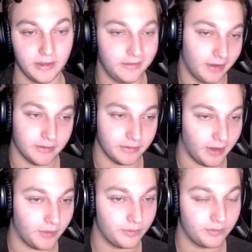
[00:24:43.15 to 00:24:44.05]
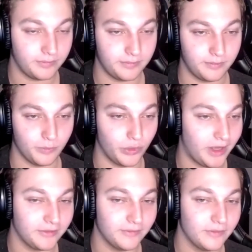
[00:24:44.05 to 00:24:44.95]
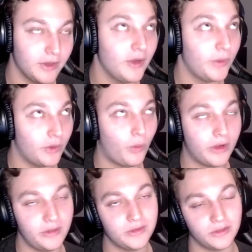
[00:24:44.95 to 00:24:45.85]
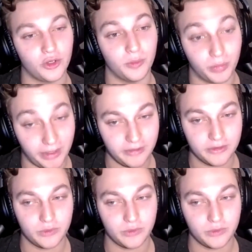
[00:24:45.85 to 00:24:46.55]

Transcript: We don't want to use the term players.